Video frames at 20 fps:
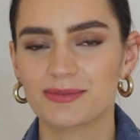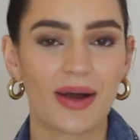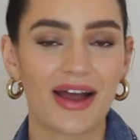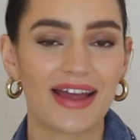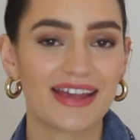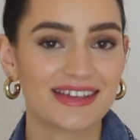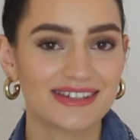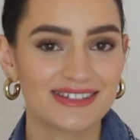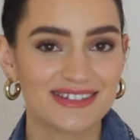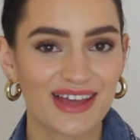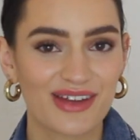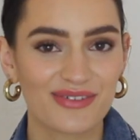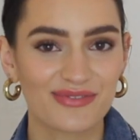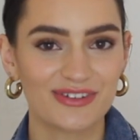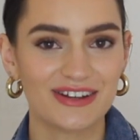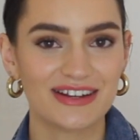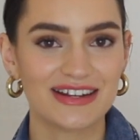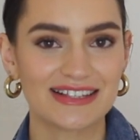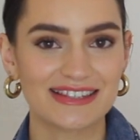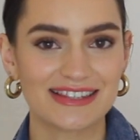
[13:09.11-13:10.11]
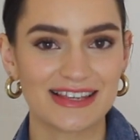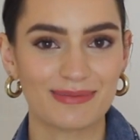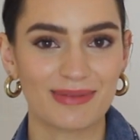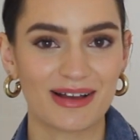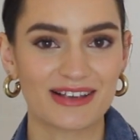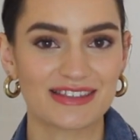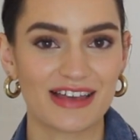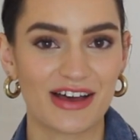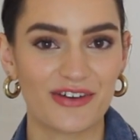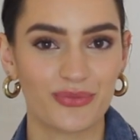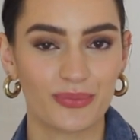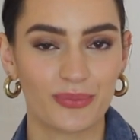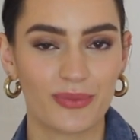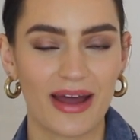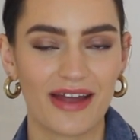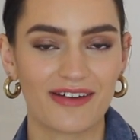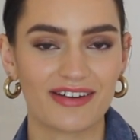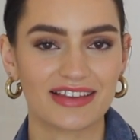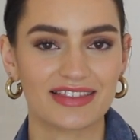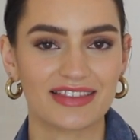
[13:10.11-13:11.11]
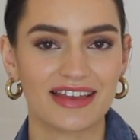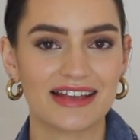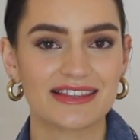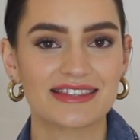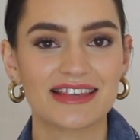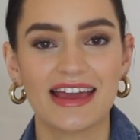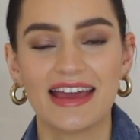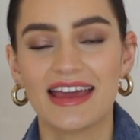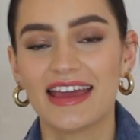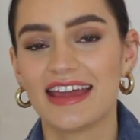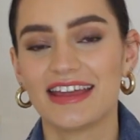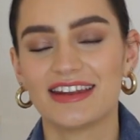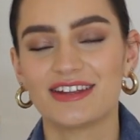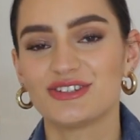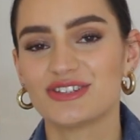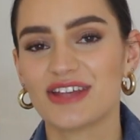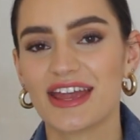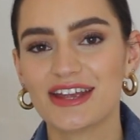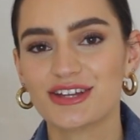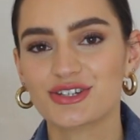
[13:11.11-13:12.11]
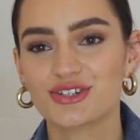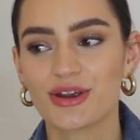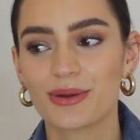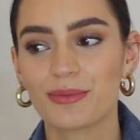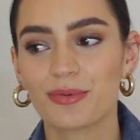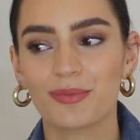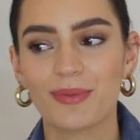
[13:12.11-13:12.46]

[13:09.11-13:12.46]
but I can definitely see myself wearing this in a day trip,